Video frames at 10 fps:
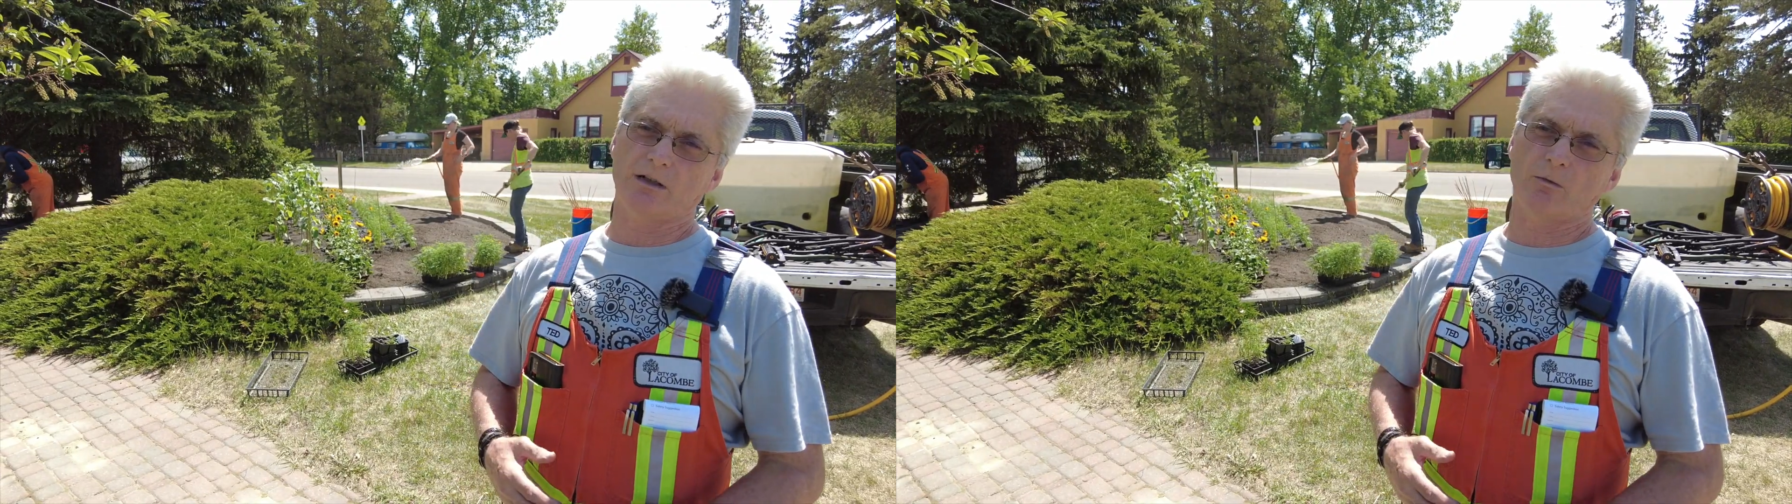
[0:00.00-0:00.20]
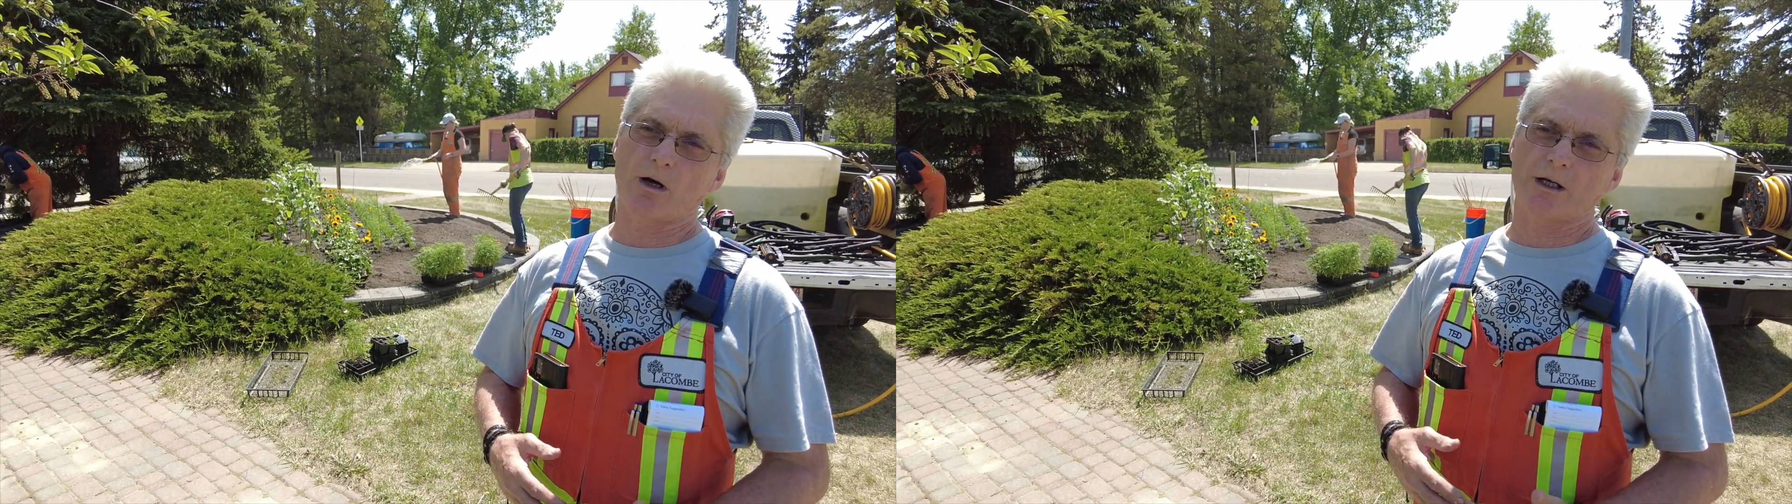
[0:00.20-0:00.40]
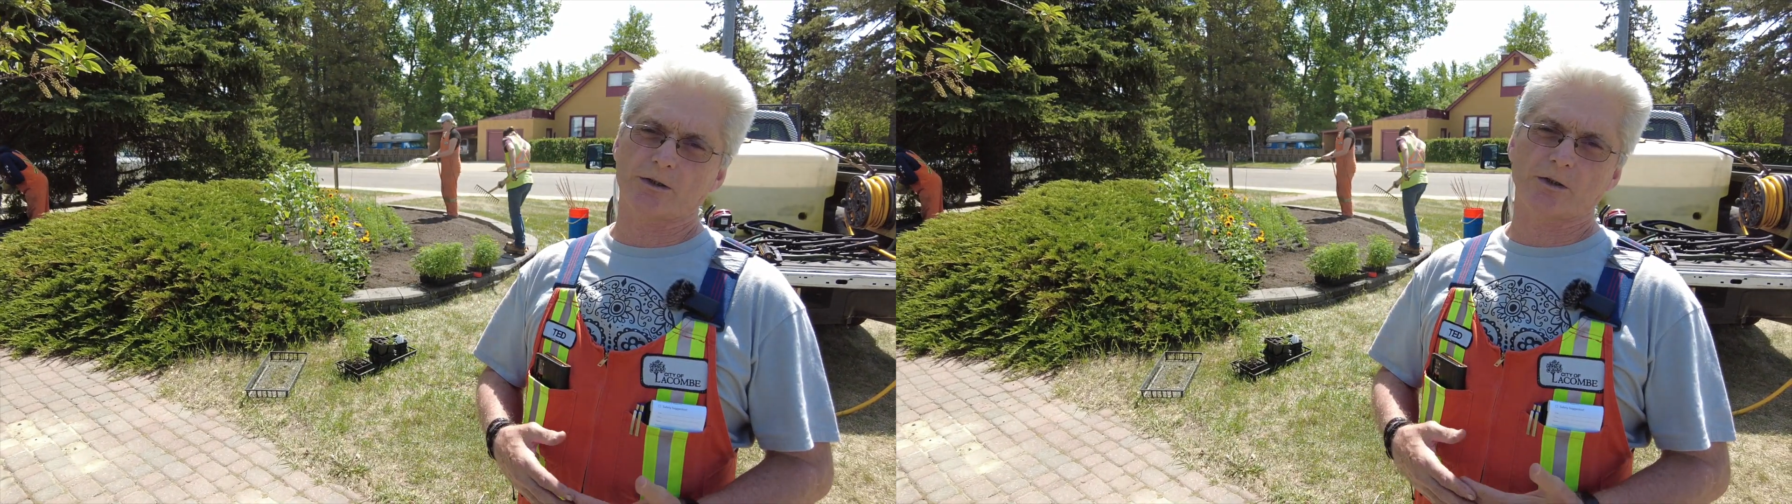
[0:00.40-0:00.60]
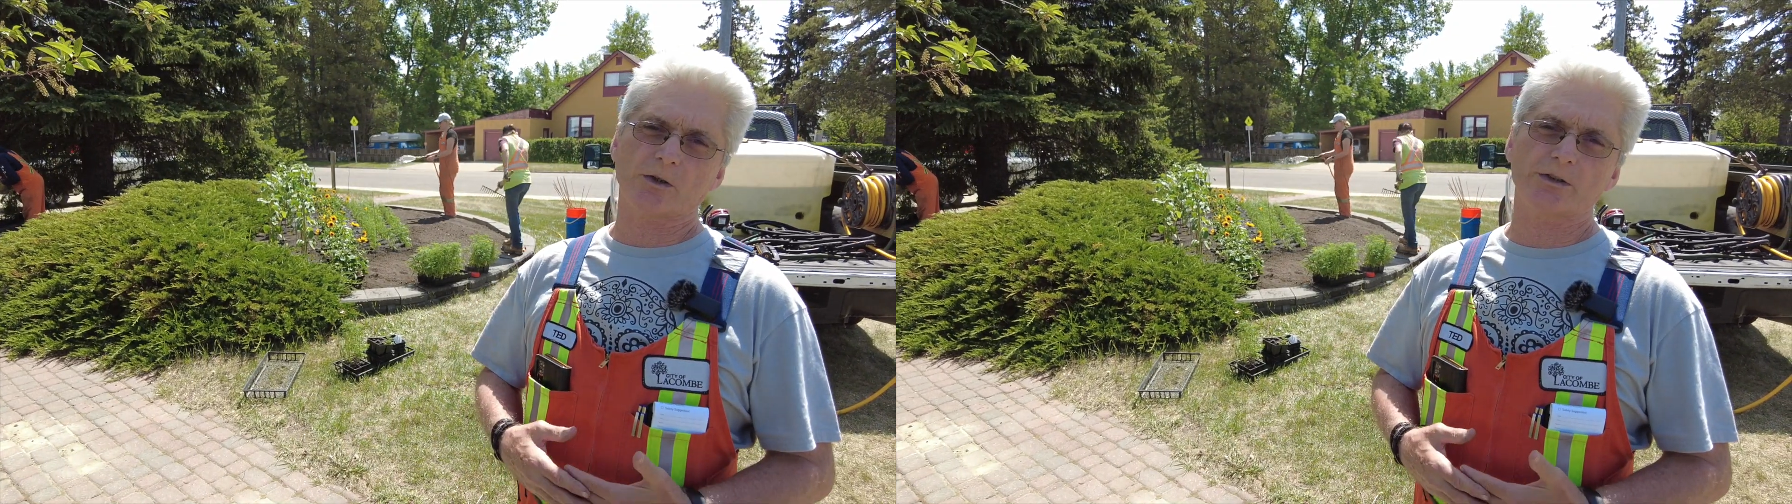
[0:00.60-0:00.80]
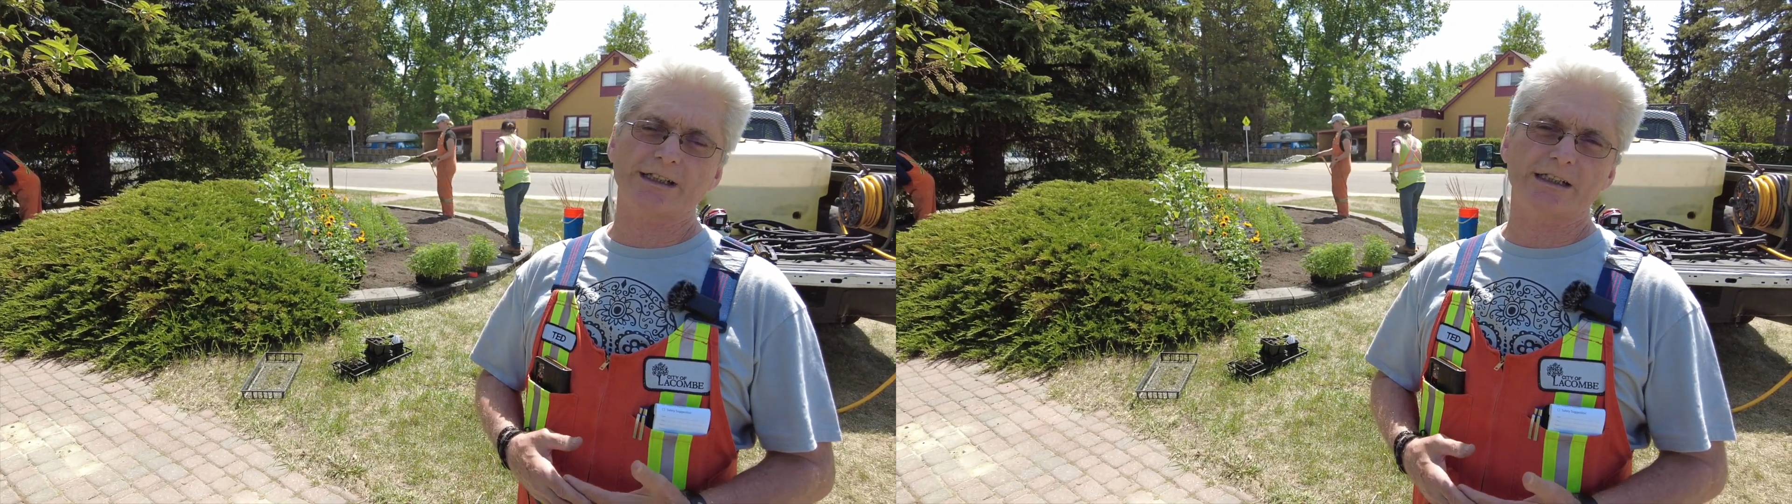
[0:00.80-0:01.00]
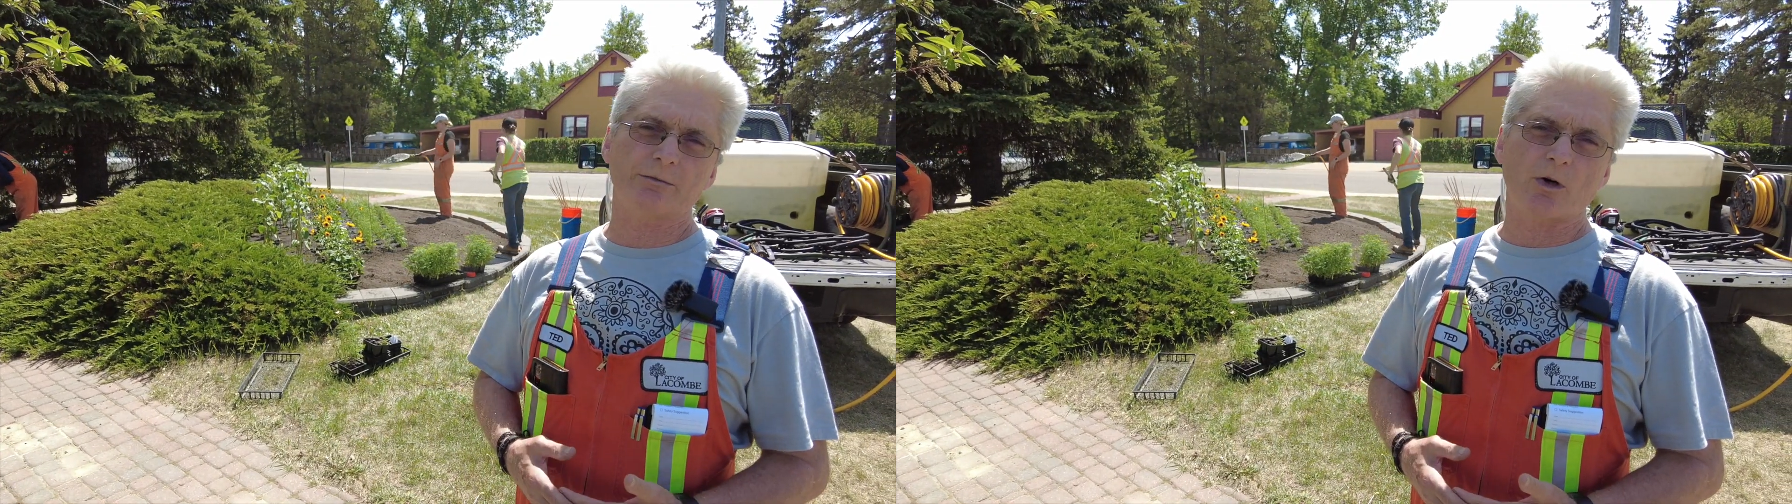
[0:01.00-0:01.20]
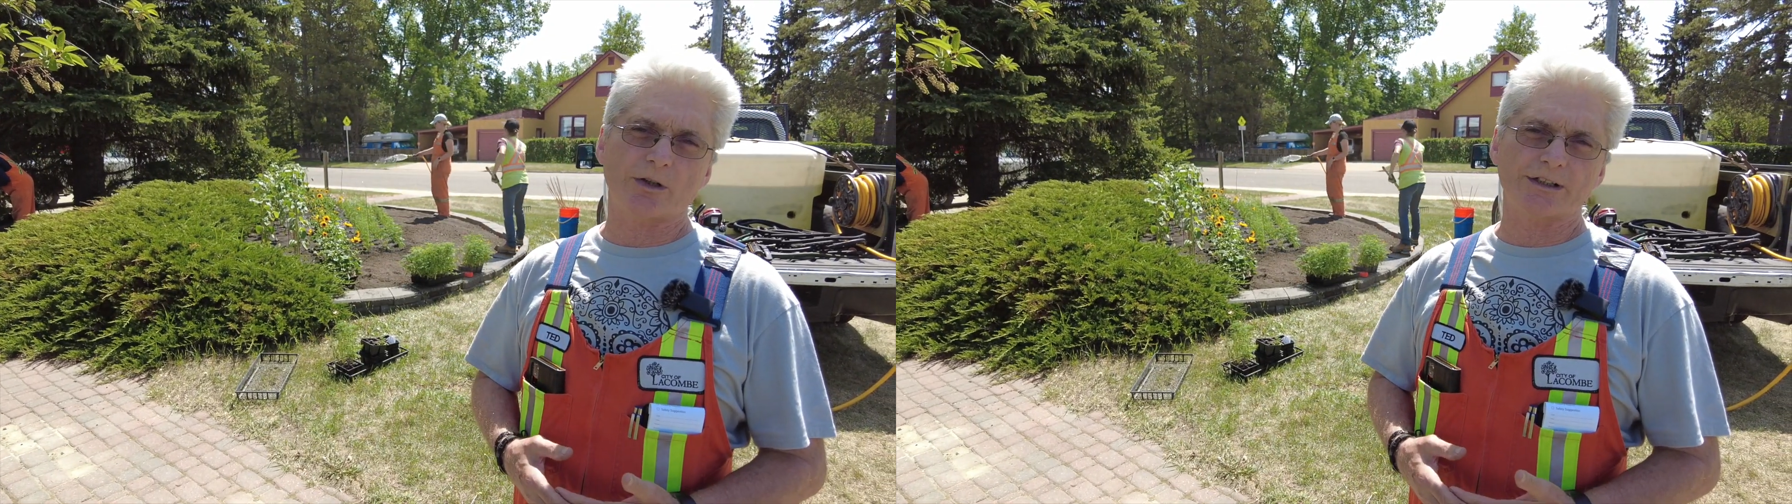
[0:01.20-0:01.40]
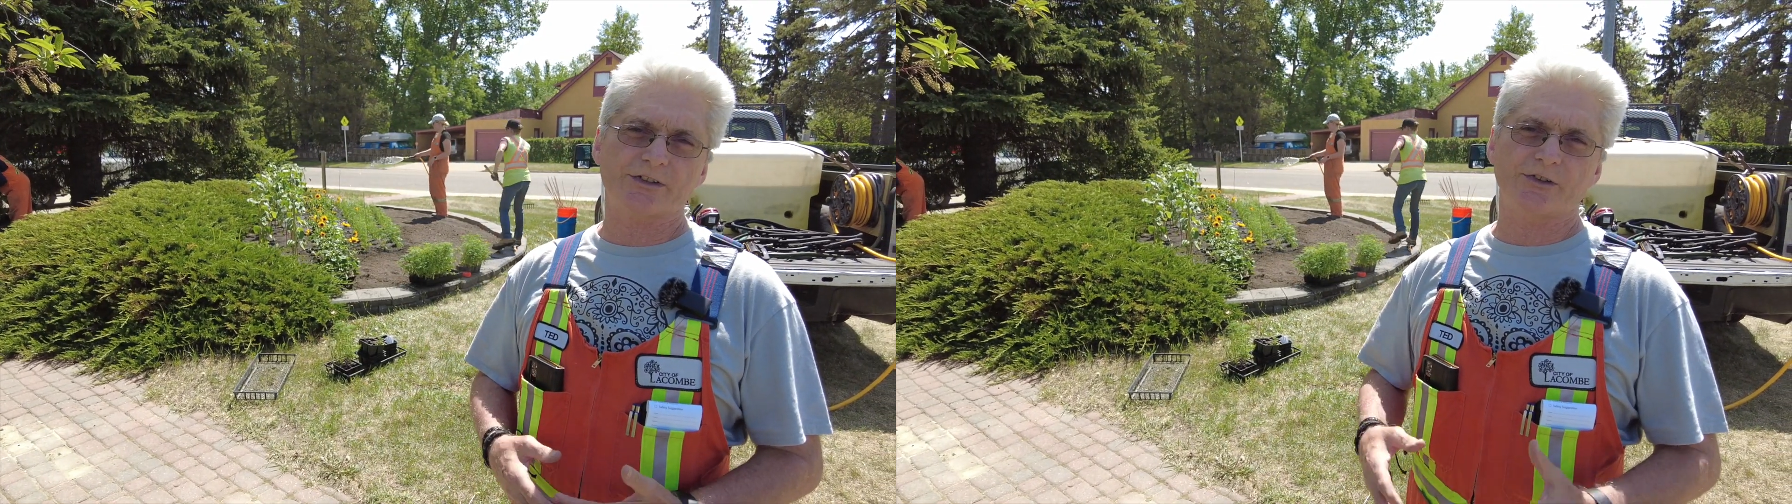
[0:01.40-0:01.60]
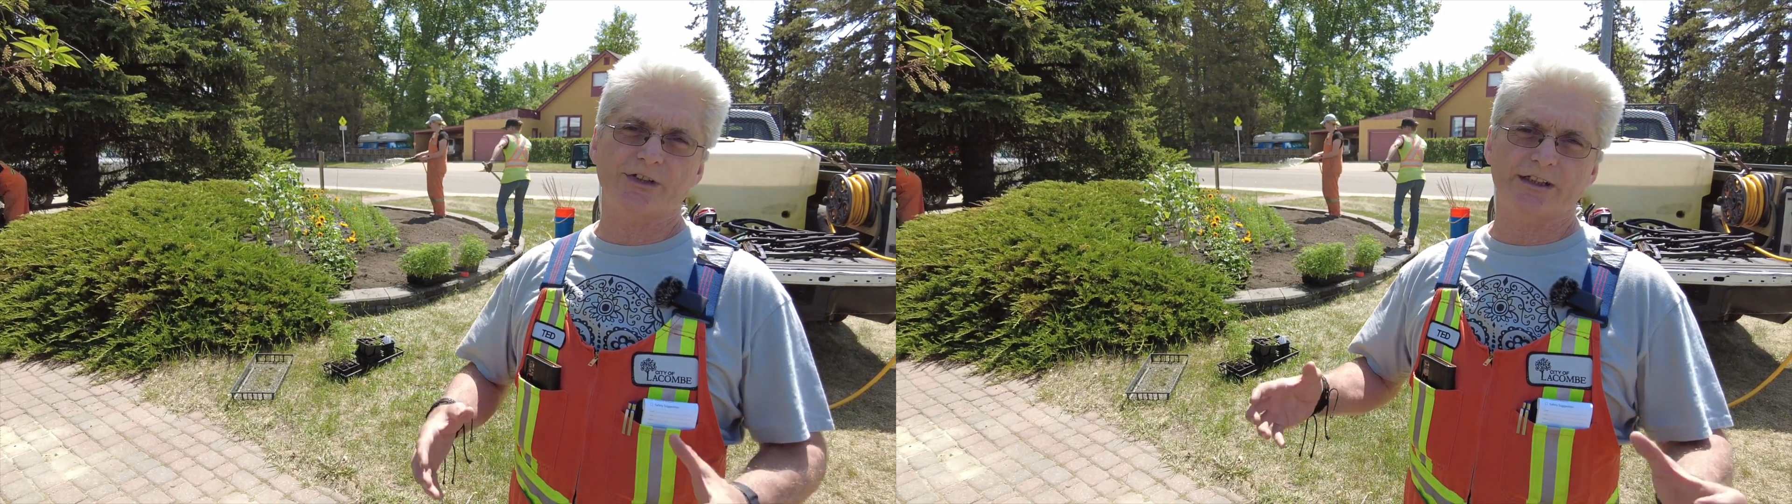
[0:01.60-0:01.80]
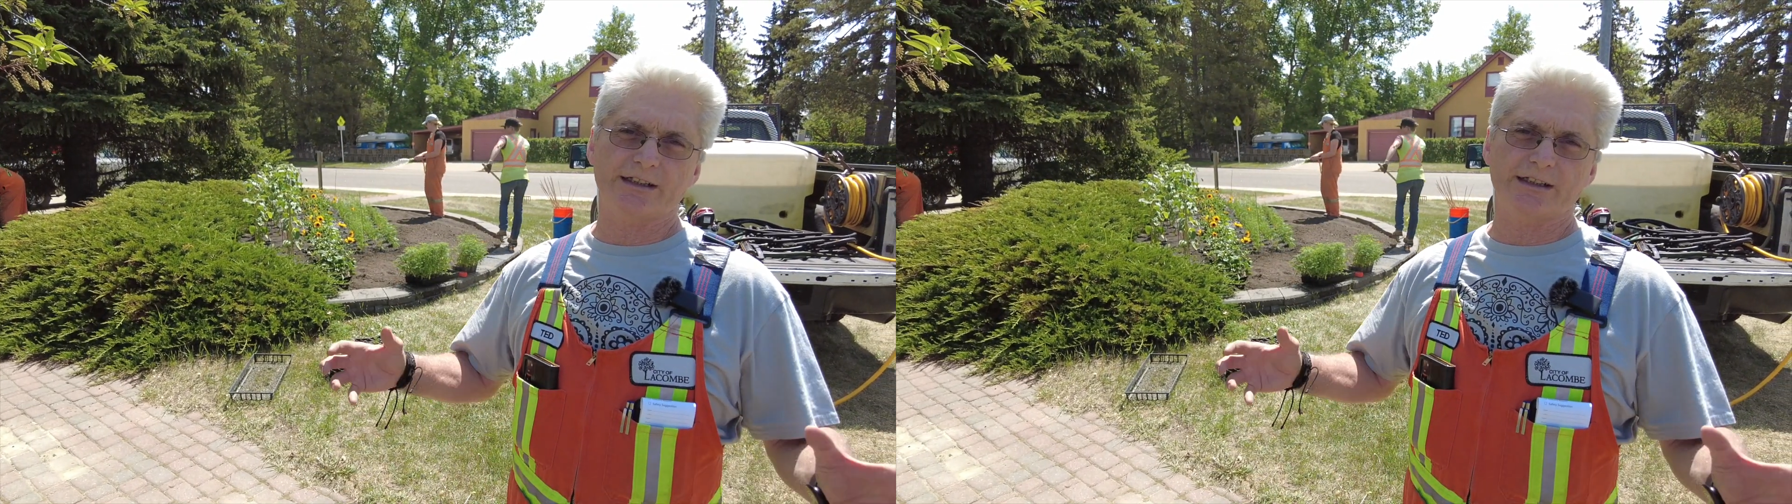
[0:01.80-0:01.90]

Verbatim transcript: water early in the morning so you